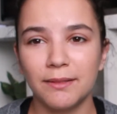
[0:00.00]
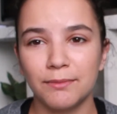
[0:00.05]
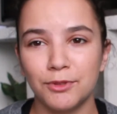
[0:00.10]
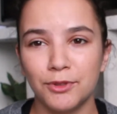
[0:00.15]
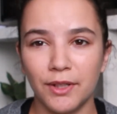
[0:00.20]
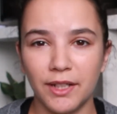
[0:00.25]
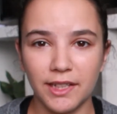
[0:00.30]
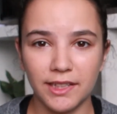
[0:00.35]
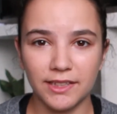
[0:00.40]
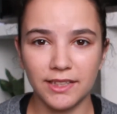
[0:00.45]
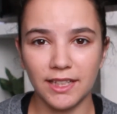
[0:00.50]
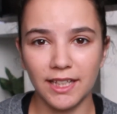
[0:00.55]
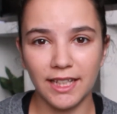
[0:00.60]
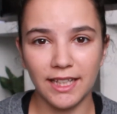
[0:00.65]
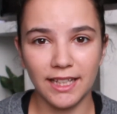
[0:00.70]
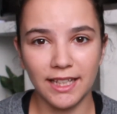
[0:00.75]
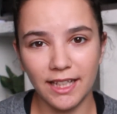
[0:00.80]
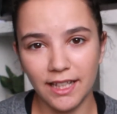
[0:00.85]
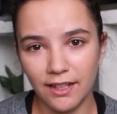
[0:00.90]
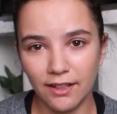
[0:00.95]
I'm trying to
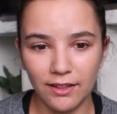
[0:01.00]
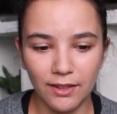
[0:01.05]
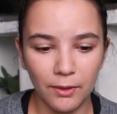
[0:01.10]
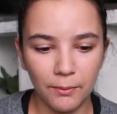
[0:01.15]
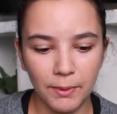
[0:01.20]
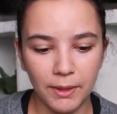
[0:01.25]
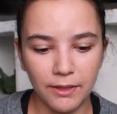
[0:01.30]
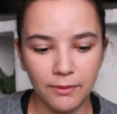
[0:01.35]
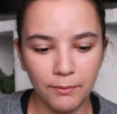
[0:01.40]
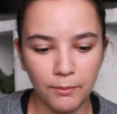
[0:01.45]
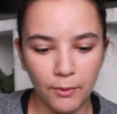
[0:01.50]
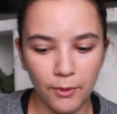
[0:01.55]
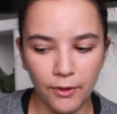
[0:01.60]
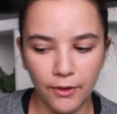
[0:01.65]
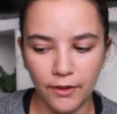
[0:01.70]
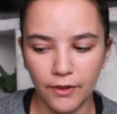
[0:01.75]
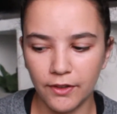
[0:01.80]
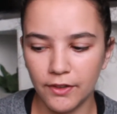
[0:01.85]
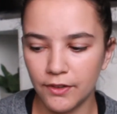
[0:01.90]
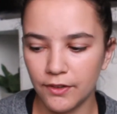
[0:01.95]
like get a little bit
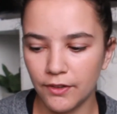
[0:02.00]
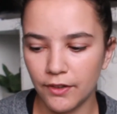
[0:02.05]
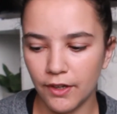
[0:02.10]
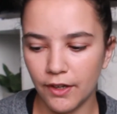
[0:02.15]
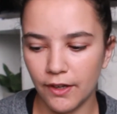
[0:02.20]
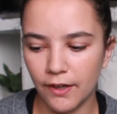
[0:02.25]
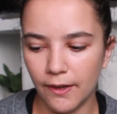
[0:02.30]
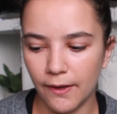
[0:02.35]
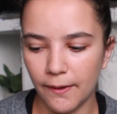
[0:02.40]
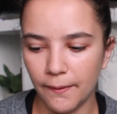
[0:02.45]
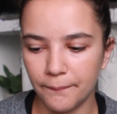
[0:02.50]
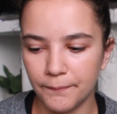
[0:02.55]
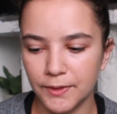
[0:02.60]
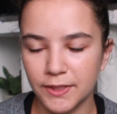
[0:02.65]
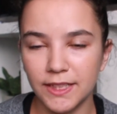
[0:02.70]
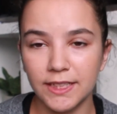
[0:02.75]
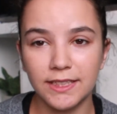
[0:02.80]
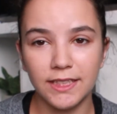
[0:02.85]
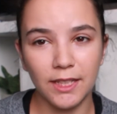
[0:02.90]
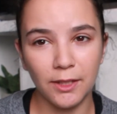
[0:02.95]
more
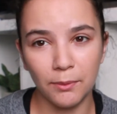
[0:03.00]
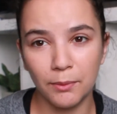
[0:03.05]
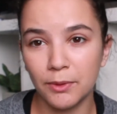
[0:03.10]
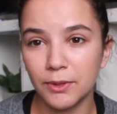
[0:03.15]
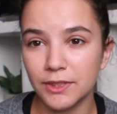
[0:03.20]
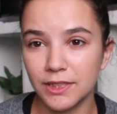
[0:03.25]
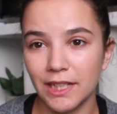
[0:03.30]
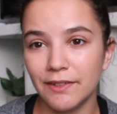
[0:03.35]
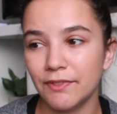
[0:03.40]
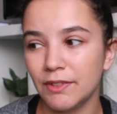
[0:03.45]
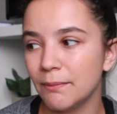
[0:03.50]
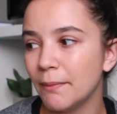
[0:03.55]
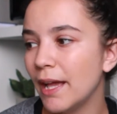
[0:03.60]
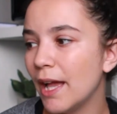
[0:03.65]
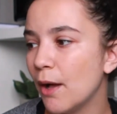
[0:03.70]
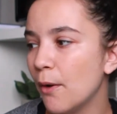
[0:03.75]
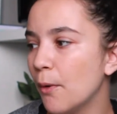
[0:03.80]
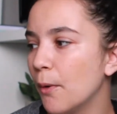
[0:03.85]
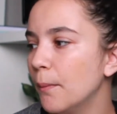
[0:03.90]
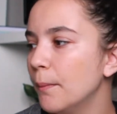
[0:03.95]
sustainable stuff in my
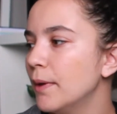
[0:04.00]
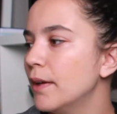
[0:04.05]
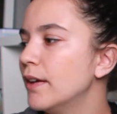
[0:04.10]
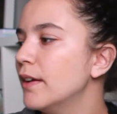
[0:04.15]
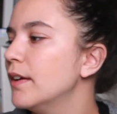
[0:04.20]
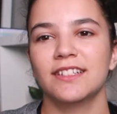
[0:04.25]
home.